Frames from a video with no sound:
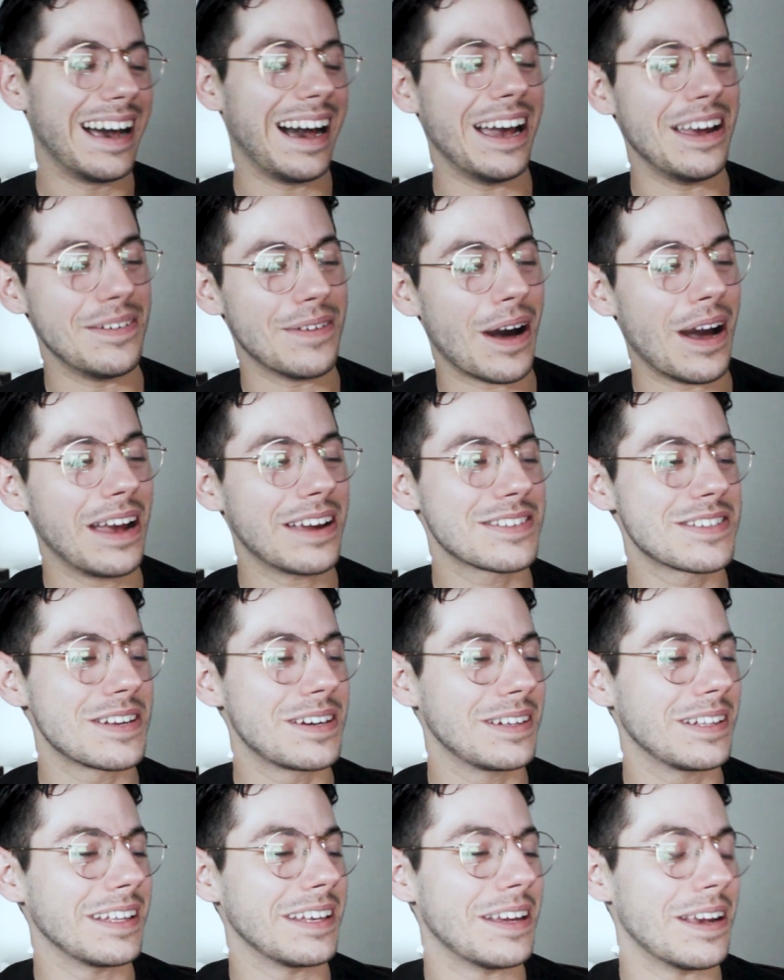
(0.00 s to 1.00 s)
I
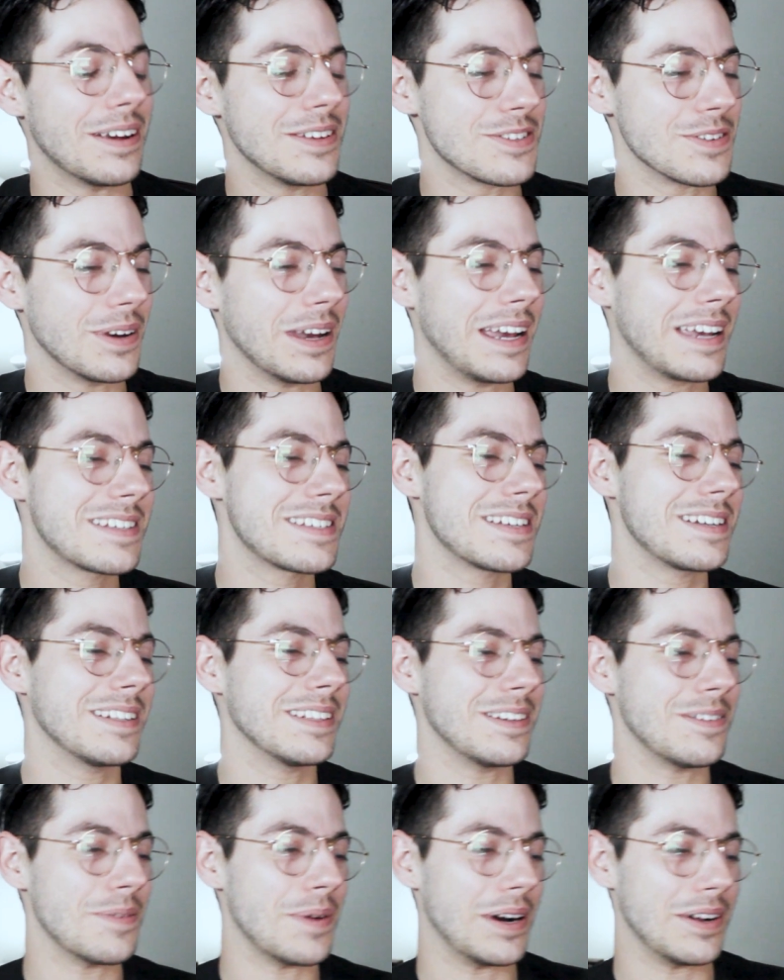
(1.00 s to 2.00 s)

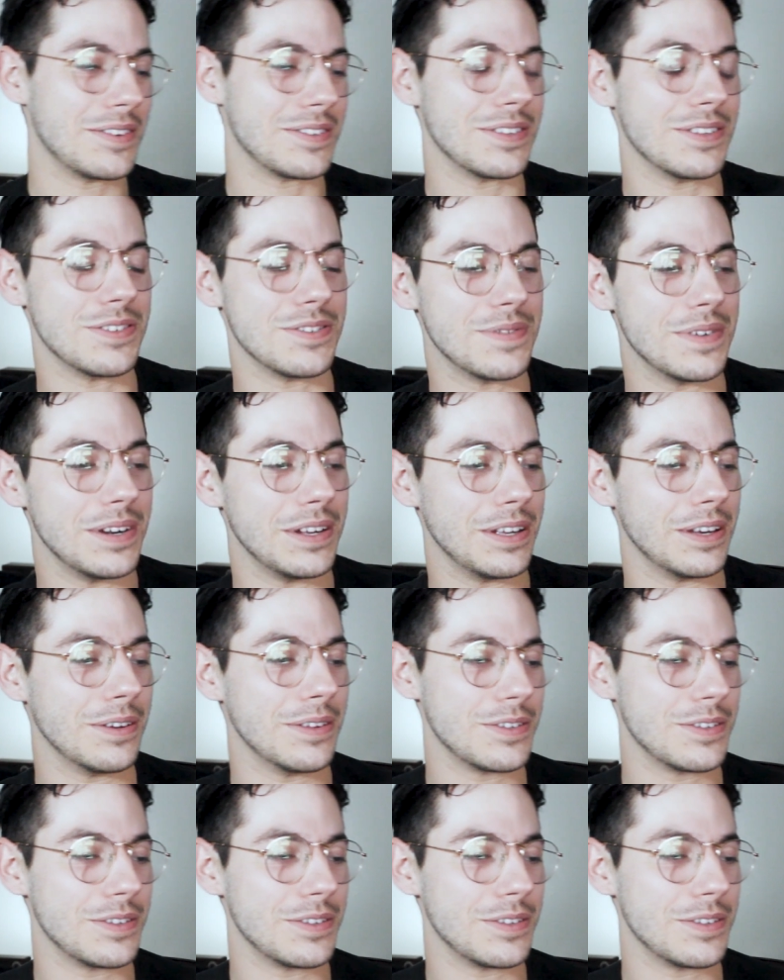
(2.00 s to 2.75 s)
accidentally watched this video.